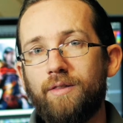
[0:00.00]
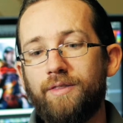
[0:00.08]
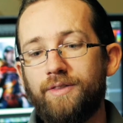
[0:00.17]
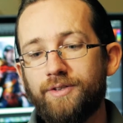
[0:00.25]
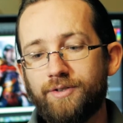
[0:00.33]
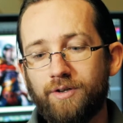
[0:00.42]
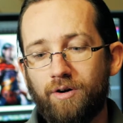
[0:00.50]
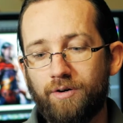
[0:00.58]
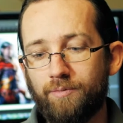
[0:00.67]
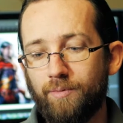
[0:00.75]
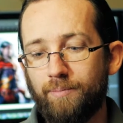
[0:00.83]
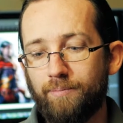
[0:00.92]
This
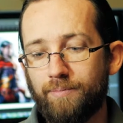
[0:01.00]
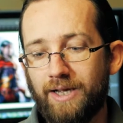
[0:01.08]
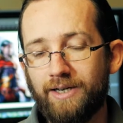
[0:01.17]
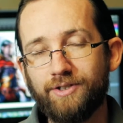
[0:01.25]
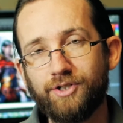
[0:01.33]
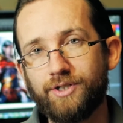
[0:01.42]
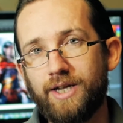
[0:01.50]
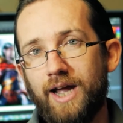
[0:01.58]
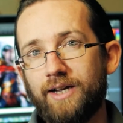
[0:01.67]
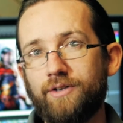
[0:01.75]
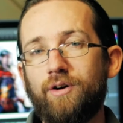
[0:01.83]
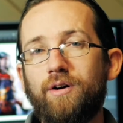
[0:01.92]
card we kind of just
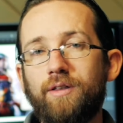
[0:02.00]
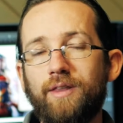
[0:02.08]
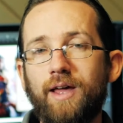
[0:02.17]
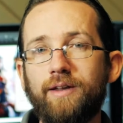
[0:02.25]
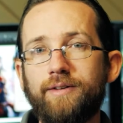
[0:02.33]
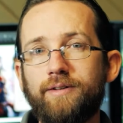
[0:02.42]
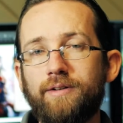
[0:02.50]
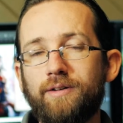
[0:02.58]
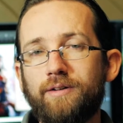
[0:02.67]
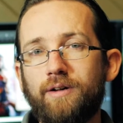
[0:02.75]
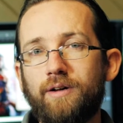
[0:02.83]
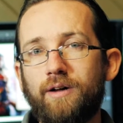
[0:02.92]
tacked on that
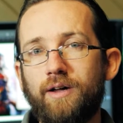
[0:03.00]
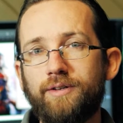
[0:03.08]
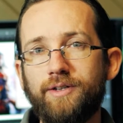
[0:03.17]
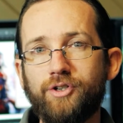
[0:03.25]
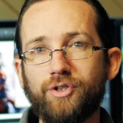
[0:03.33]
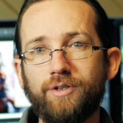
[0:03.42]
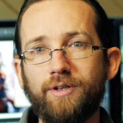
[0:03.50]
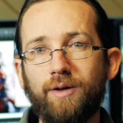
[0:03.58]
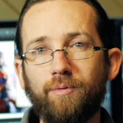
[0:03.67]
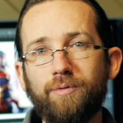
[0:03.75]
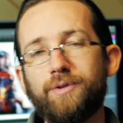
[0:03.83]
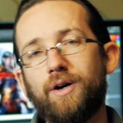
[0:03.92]
addition that
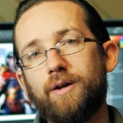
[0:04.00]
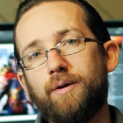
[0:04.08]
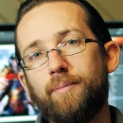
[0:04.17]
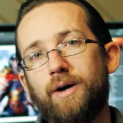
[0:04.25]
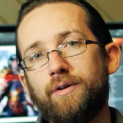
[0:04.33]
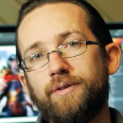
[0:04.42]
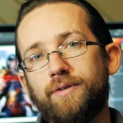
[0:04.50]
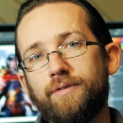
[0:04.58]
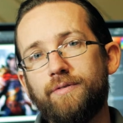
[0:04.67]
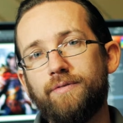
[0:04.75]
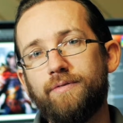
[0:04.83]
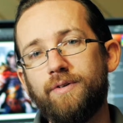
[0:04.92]
we were talking about
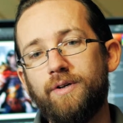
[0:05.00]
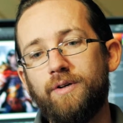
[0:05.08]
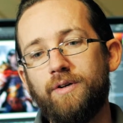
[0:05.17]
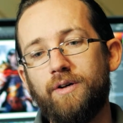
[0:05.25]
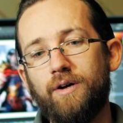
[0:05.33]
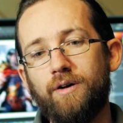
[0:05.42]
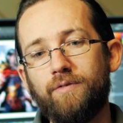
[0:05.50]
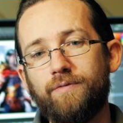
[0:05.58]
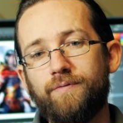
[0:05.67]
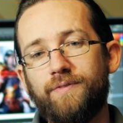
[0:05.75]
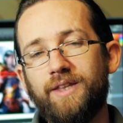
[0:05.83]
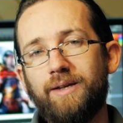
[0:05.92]
of
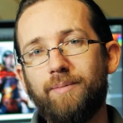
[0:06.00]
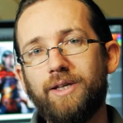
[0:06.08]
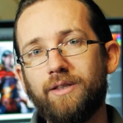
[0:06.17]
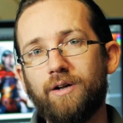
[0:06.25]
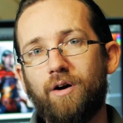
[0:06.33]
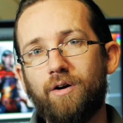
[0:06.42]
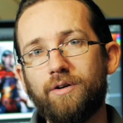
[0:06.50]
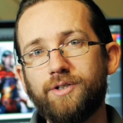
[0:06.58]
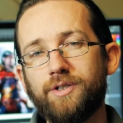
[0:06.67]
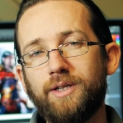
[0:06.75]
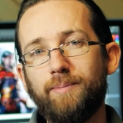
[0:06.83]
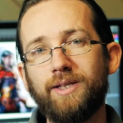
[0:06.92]
theming the
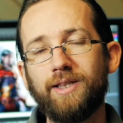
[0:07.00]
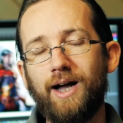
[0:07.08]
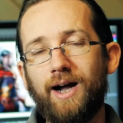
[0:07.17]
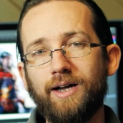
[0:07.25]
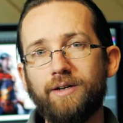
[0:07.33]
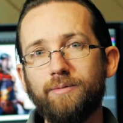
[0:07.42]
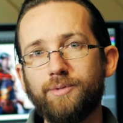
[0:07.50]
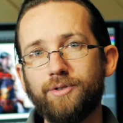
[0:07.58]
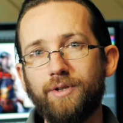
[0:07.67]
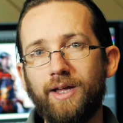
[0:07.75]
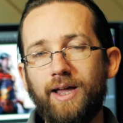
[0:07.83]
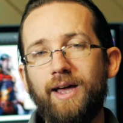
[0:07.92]
cards, theming the items, so
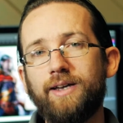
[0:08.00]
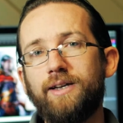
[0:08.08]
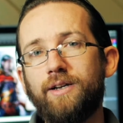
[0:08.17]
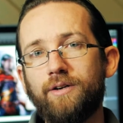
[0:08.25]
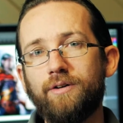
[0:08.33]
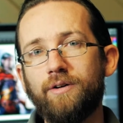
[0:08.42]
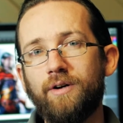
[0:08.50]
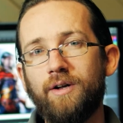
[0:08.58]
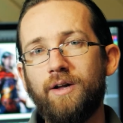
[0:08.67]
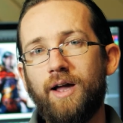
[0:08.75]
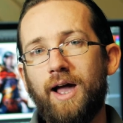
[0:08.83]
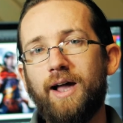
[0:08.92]
that headgear
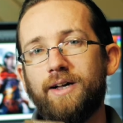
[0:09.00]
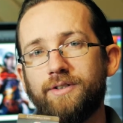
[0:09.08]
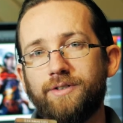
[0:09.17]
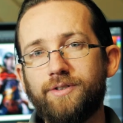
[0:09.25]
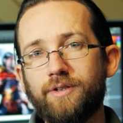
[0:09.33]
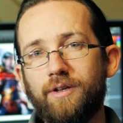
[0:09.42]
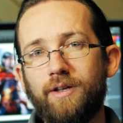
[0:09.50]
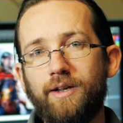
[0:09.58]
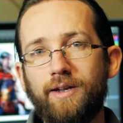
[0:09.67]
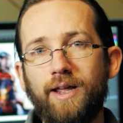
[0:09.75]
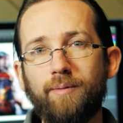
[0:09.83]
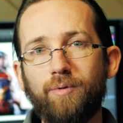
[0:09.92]
has an
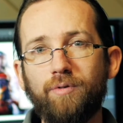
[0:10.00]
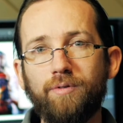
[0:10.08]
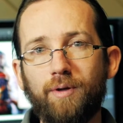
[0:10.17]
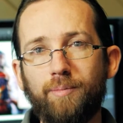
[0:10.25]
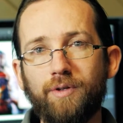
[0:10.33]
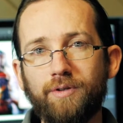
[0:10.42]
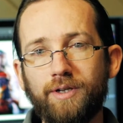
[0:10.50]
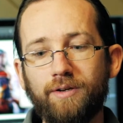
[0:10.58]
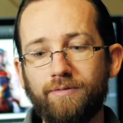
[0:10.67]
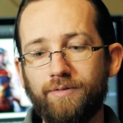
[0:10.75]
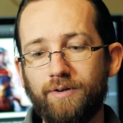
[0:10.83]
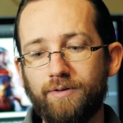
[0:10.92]
enabled ability
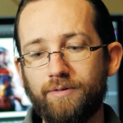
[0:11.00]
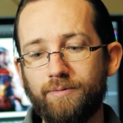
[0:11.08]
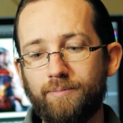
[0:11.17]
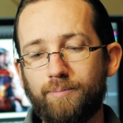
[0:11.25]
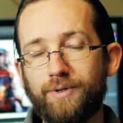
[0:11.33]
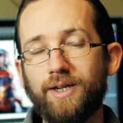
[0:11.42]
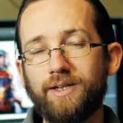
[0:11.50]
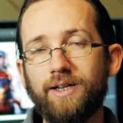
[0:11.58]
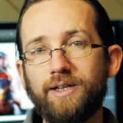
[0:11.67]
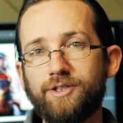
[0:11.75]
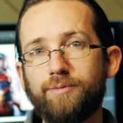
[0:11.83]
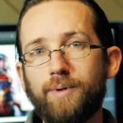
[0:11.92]
of protecting
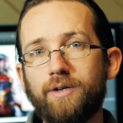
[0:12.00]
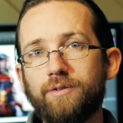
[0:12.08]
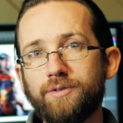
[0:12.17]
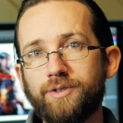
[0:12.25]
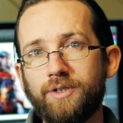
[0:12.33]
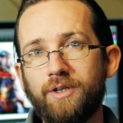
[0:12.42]
against spells